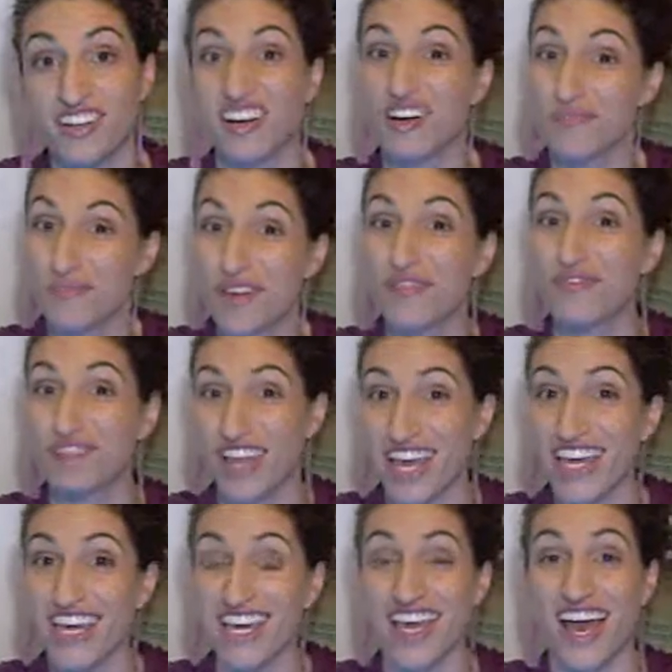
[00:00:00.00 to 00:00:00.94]
are a bit
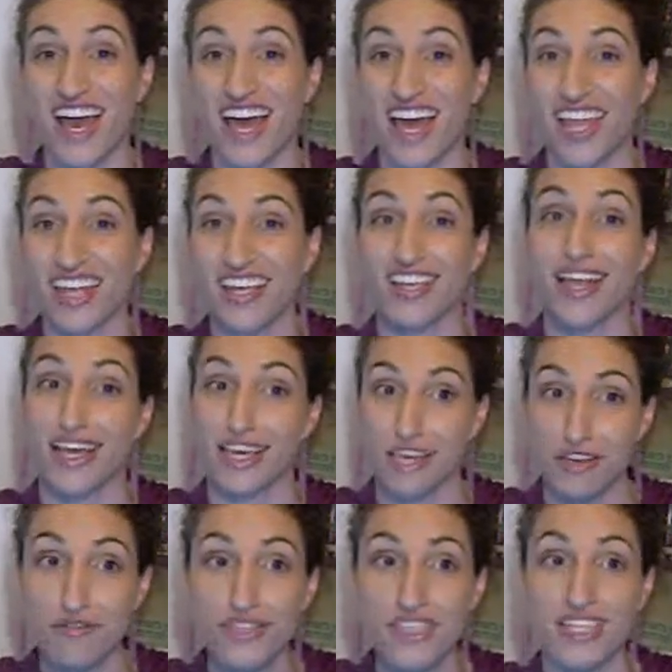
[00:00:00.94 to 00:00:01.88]
flaky, and like
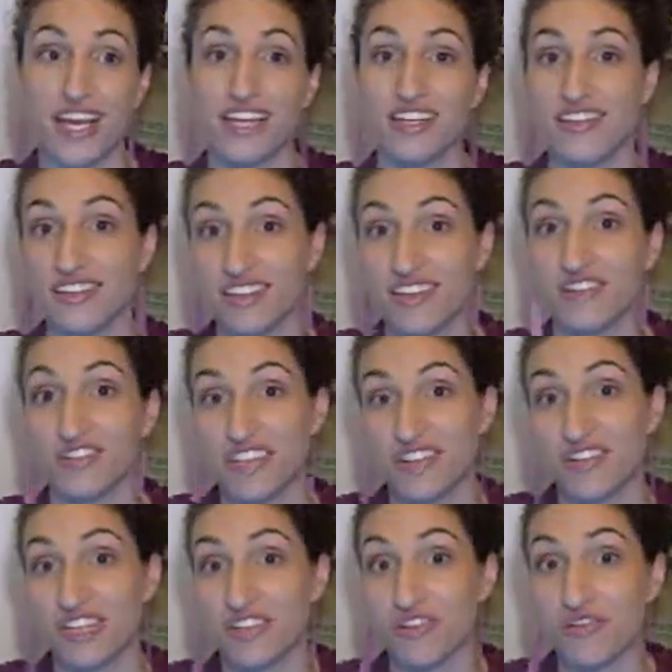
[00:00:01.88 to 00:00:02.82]
you said,
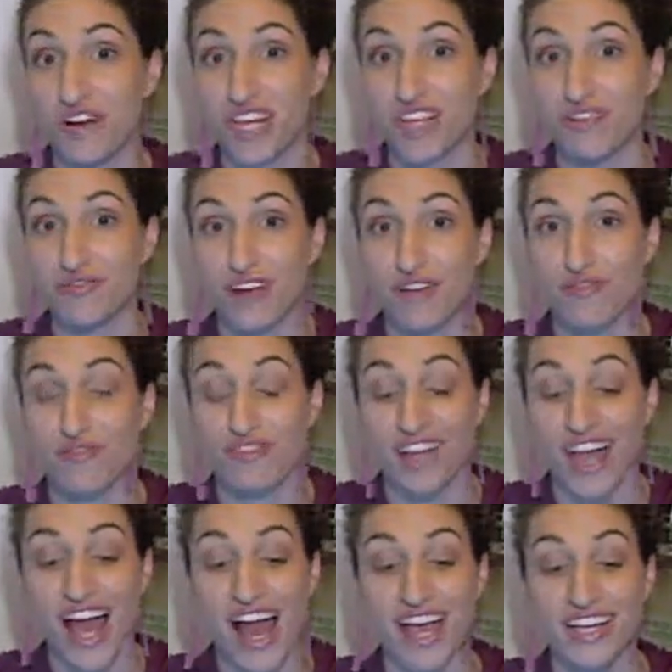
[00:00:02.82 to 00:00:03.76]
you're ignoring the red
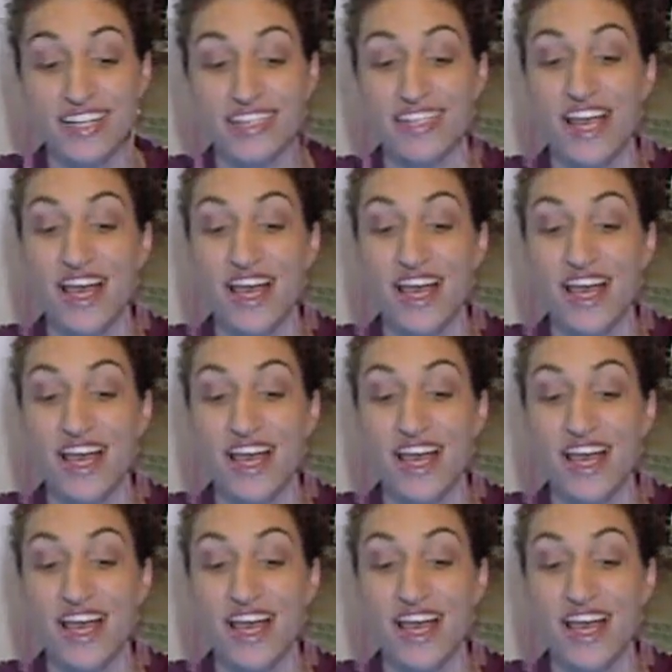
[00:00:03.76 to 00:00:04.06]
flags.